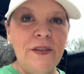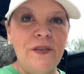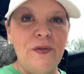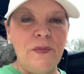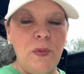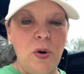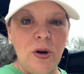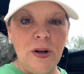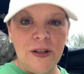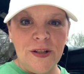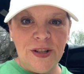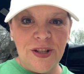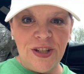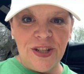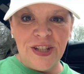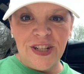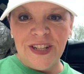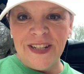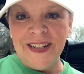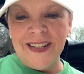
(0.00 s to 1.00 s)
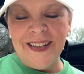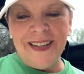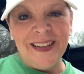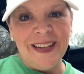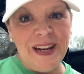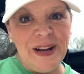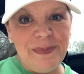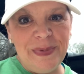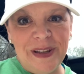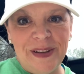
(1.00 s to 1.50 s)
of March
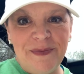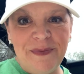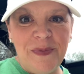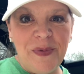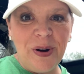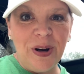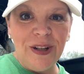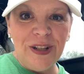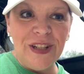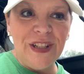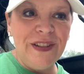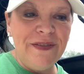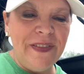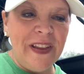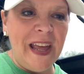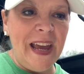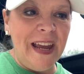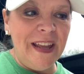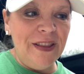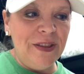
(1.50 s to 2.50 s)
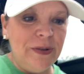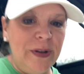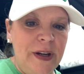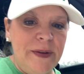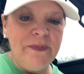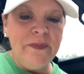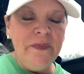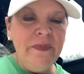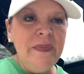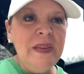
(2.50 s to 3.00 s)
can't believe March is flying through.
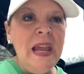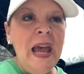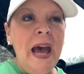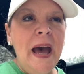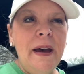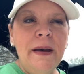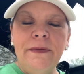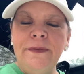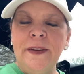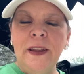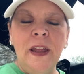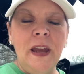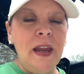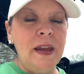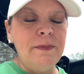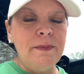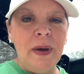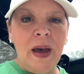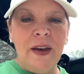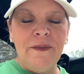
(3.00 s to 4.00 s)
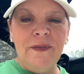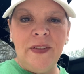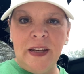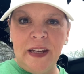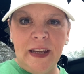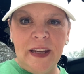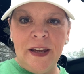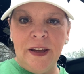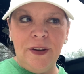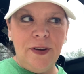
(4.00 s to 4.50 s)
I feel like my
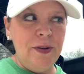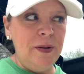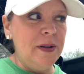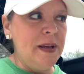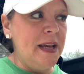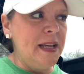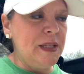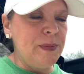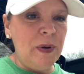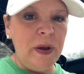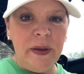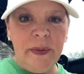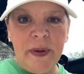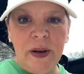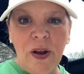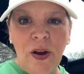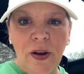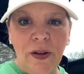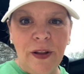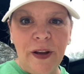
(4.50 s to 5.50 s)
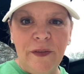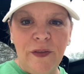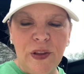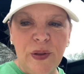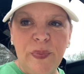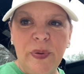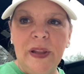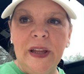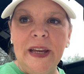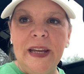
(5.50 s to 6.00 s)
video has probably been all over the
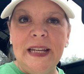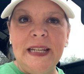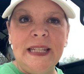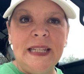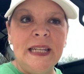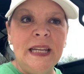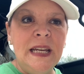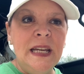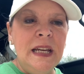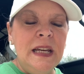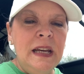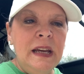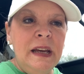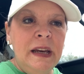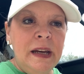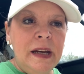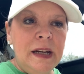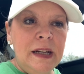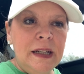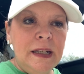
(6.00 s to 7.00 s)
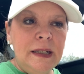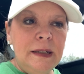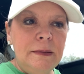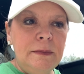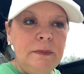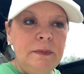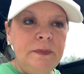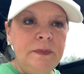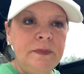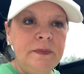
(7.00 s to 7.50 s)
place.
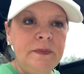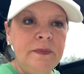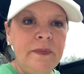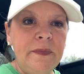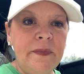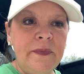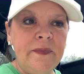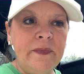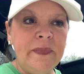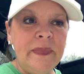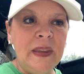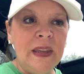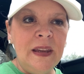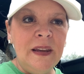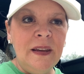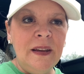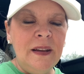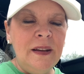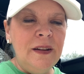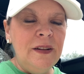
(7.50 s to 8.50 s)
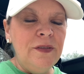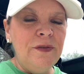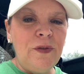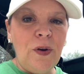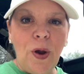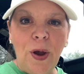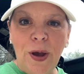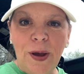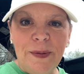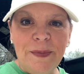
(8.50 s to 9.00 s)
Um,
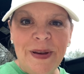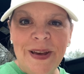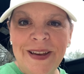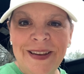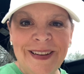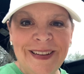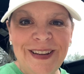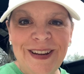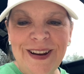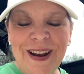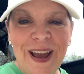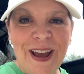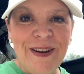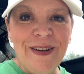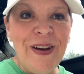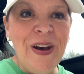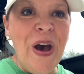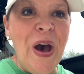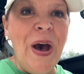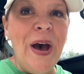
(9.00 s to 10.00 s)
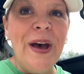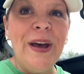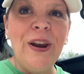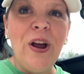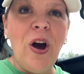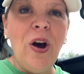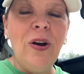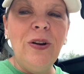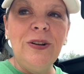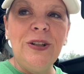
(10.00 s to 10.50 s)
from, you know, an
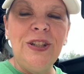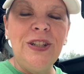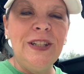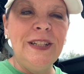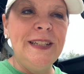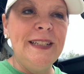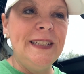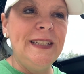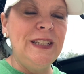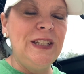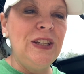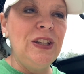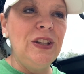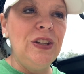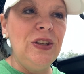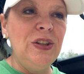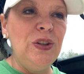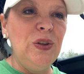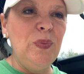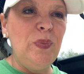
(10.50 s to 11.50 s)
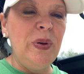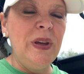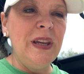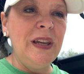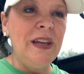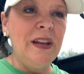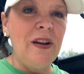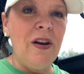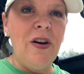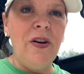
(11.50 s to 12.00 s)
auction to
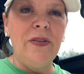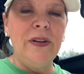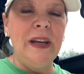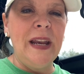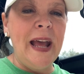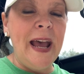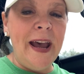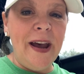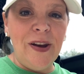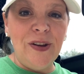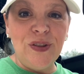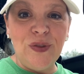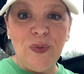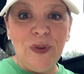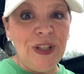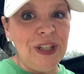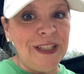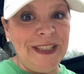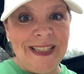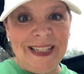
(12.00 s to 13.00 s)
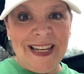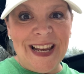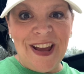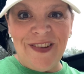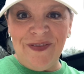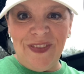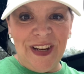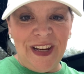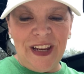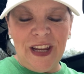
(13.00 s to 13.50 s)
picking a haunted house, which I did
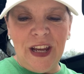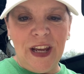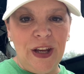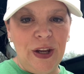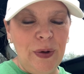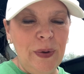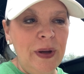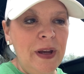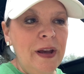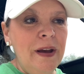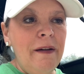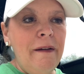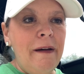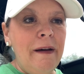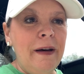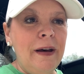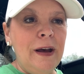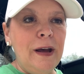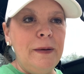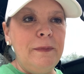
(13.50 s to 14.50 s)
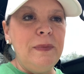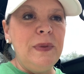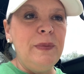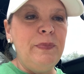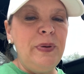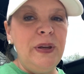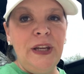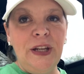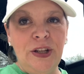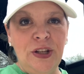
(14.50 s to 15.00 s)
not video. Um, the
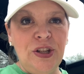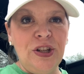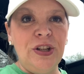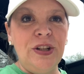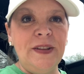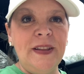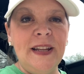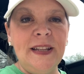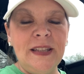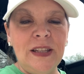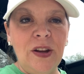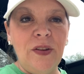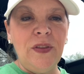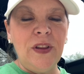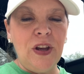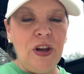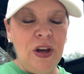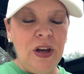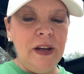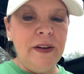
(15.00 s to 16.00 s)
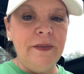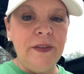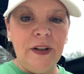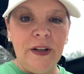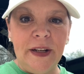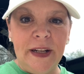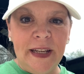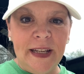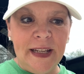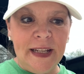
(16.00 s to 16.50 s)
picture that's on the
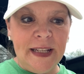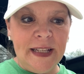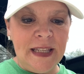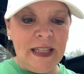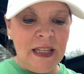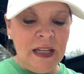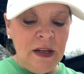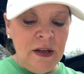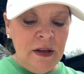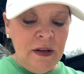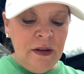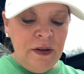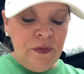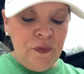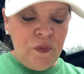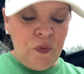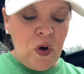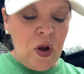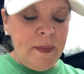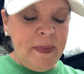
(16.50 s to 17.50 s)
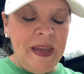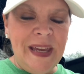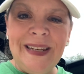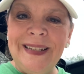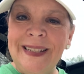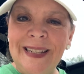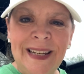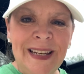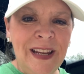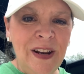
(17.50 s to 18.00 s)
cover is from
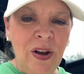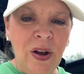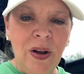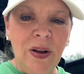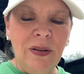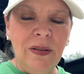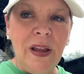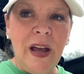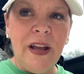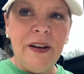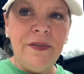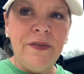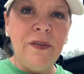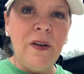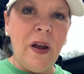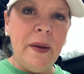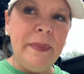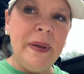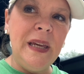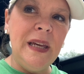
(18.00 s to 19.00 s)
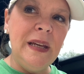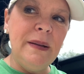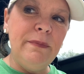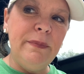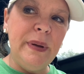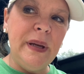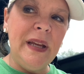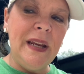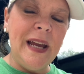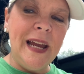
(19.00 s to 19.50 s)
it. Didn't get a whole lot from it,
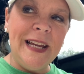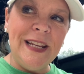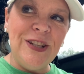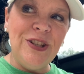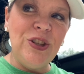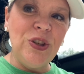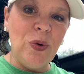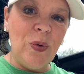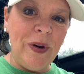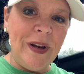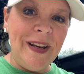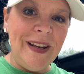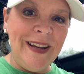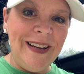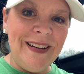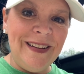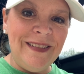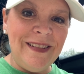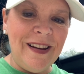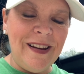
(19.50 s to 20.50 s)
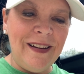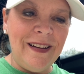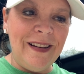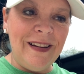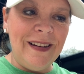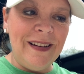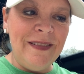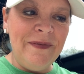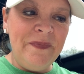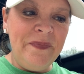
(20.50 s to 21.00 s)
but I enjoyed it.
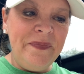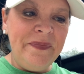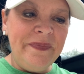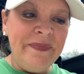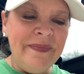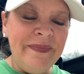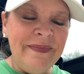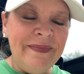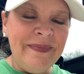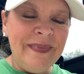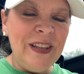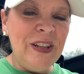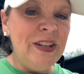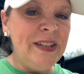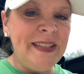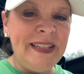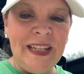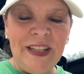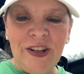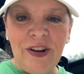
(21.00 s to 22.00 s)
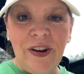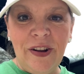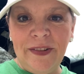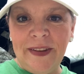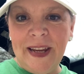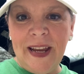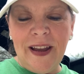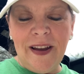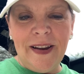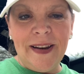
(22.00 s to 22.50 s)
Uh, Could have stayed there all
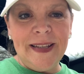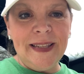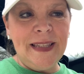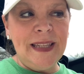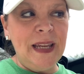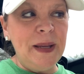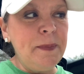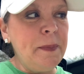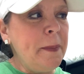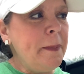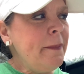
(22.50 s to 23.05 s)
day, honestly.